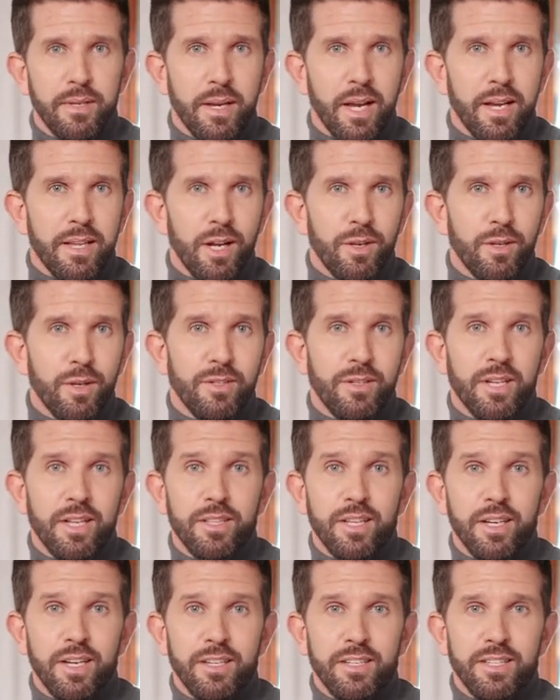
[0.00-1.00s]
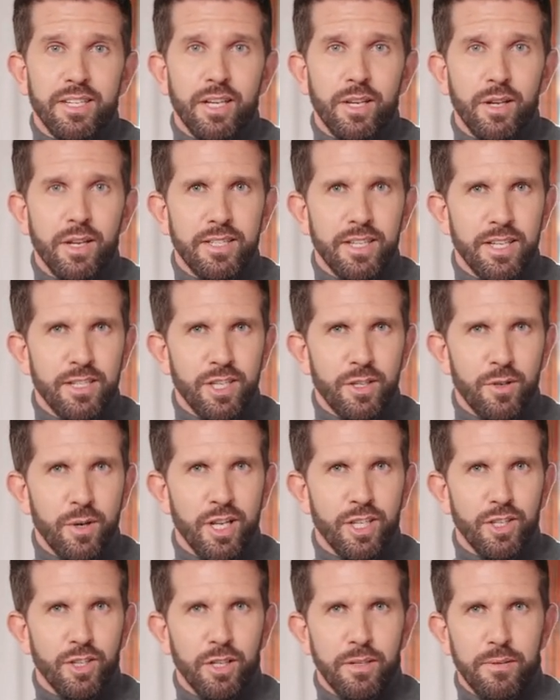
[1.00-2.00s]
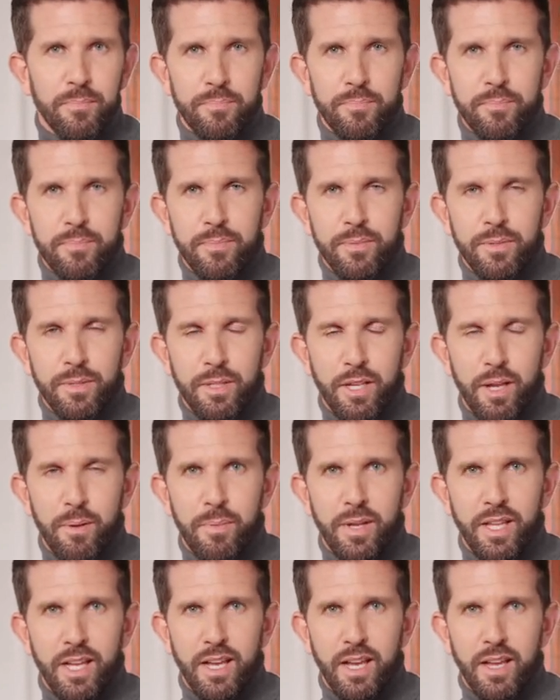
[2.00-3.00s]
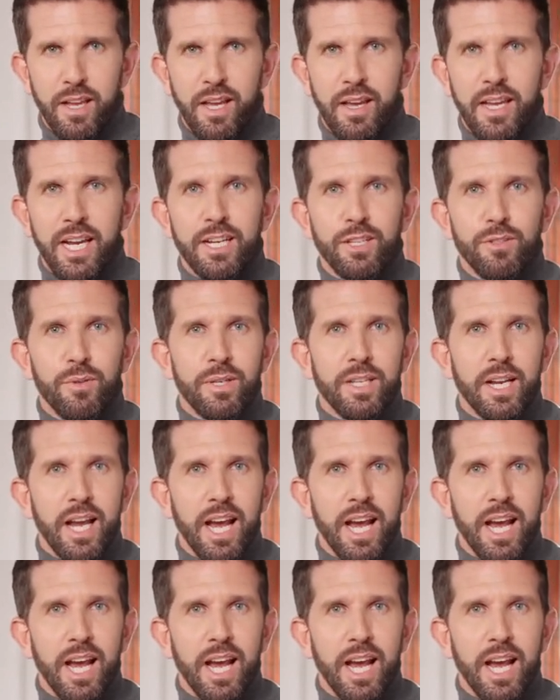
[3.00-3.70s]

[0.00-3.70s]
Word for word: Another thing to consider is integration. Habitica connects with